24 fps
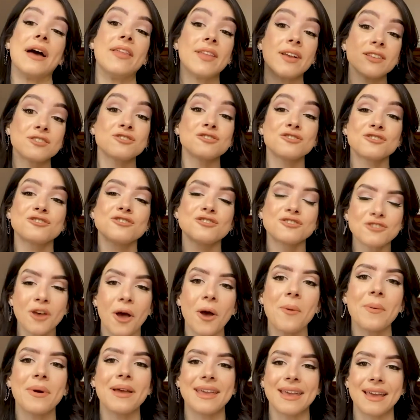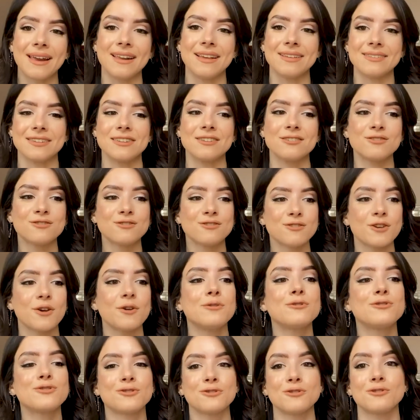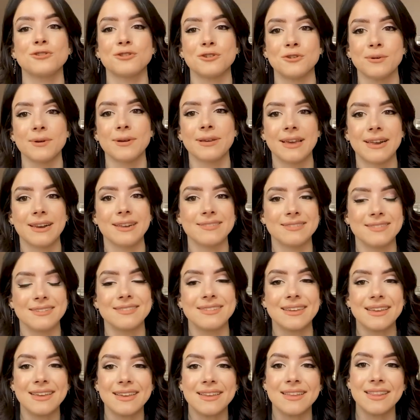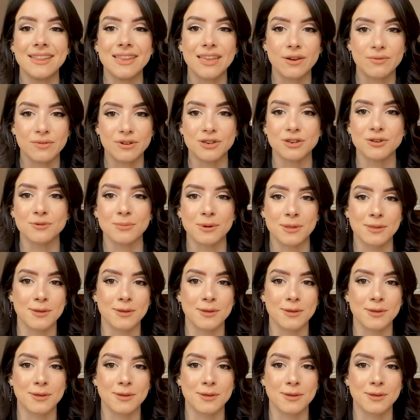And that's just so Achilles, and it's so true to who Achilles is in the original